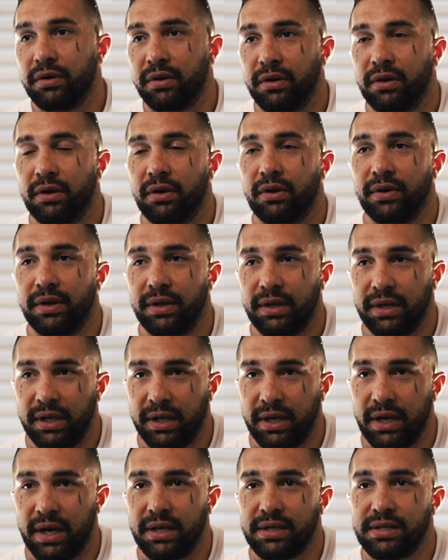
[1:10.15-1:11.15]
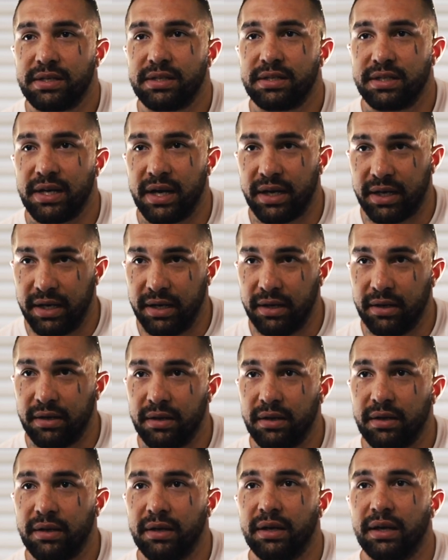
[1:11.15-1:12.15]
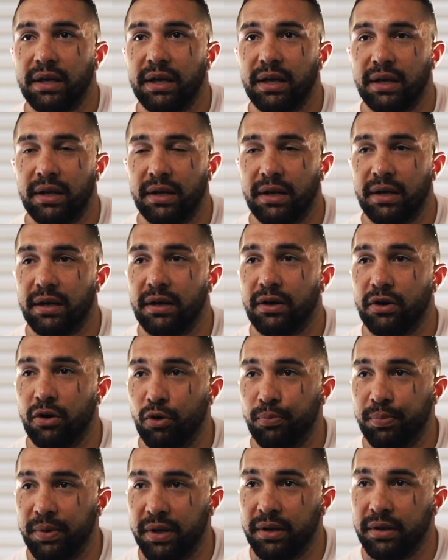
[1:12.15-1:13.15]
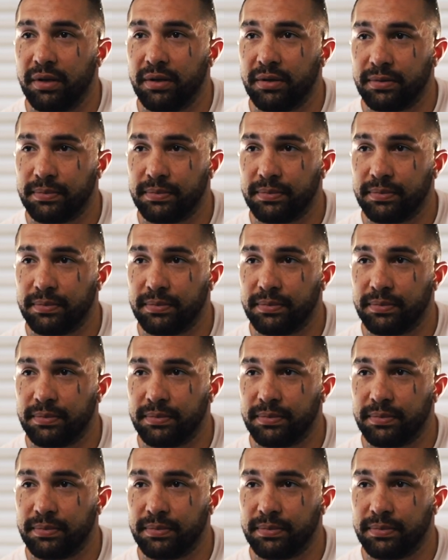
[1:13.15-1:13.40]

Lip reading: You know, he got second in Open,